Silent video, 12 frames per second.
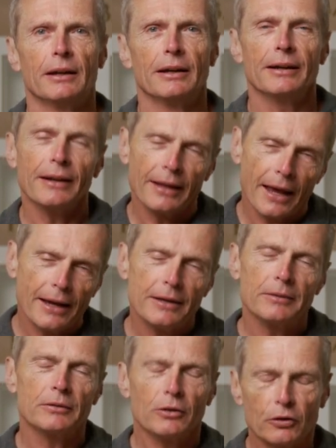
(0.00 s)
And
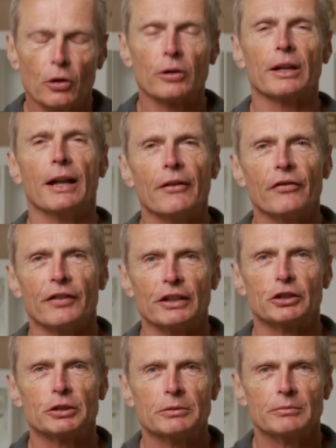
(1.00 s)
then you've caught enough
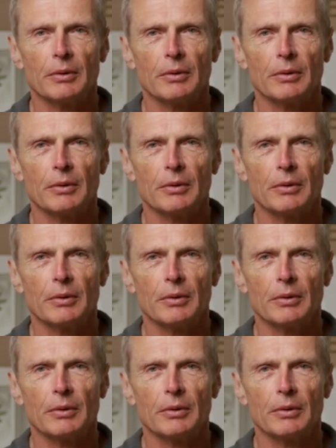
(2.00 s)
fish.